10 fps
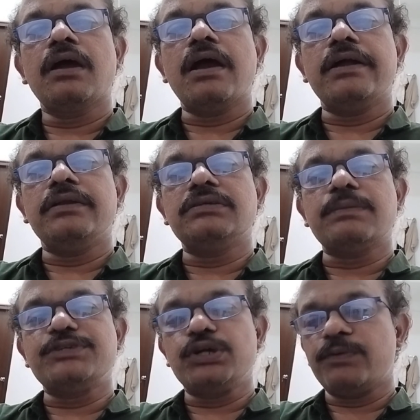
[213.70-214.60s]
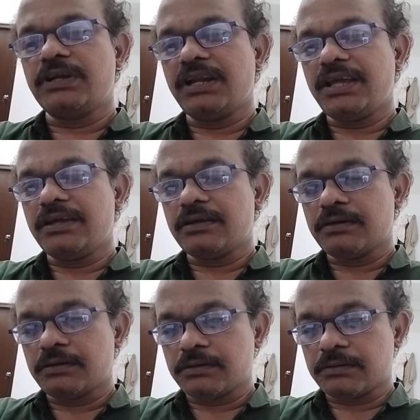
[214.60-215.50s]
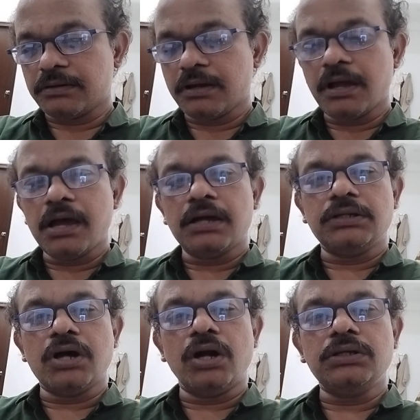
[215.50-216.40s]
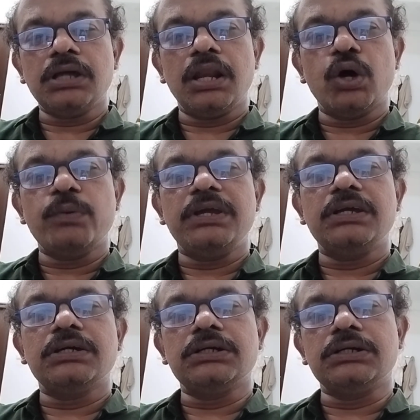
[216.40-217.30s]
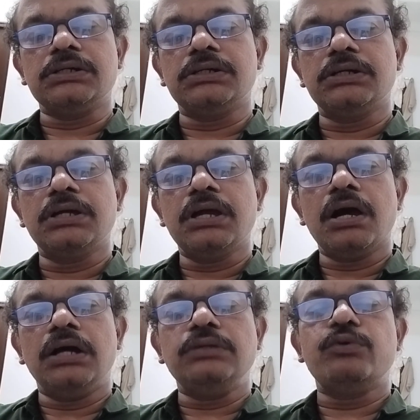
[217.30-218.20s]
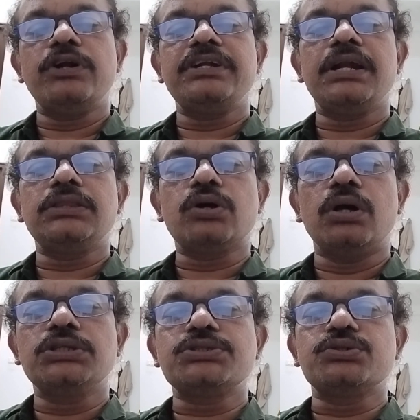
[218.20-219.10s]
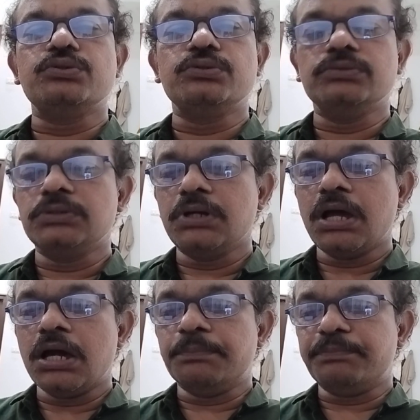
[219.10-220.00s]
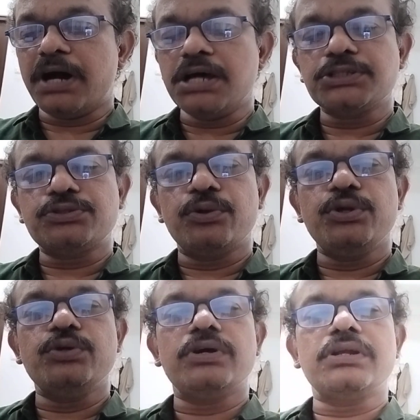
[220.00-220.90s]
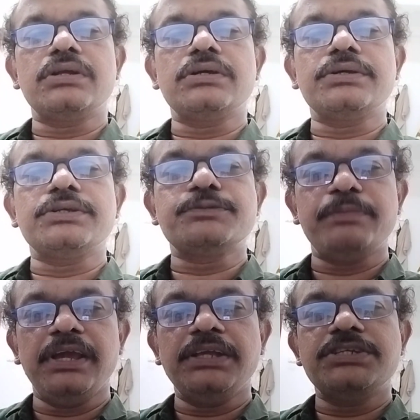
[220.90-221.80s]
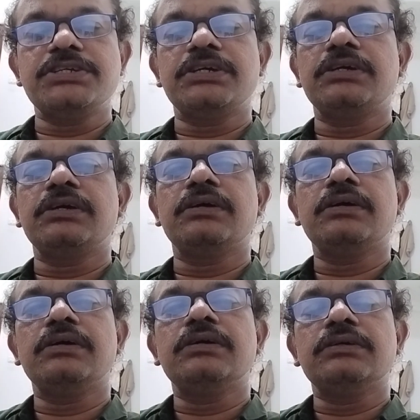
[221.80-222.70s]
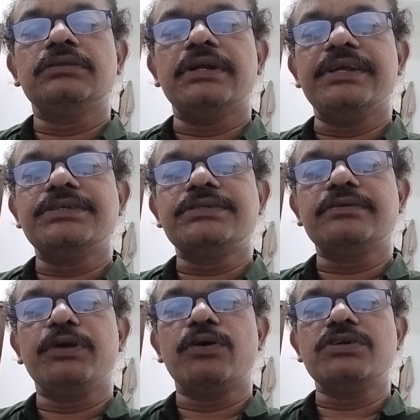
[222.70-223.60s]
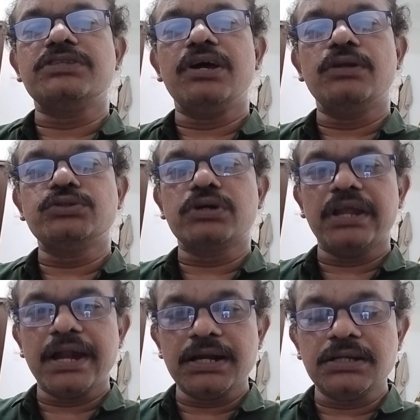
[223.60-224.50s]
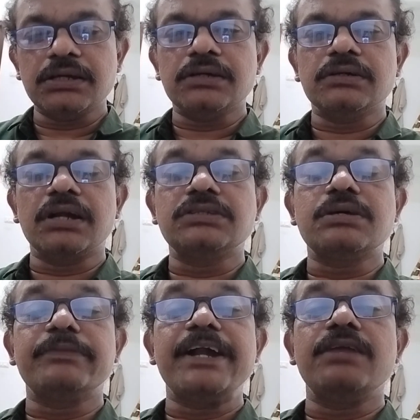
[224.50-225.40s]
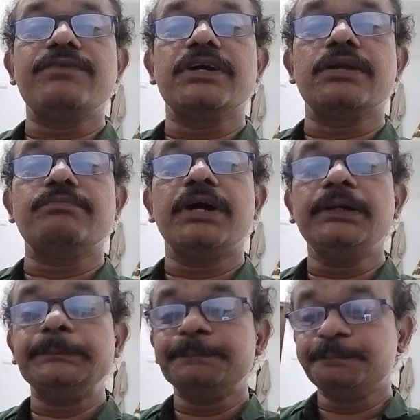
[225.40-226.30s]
and subsequently not allowing unwanted thoughts to pass through your speech. That is because they also create some kind of a karma.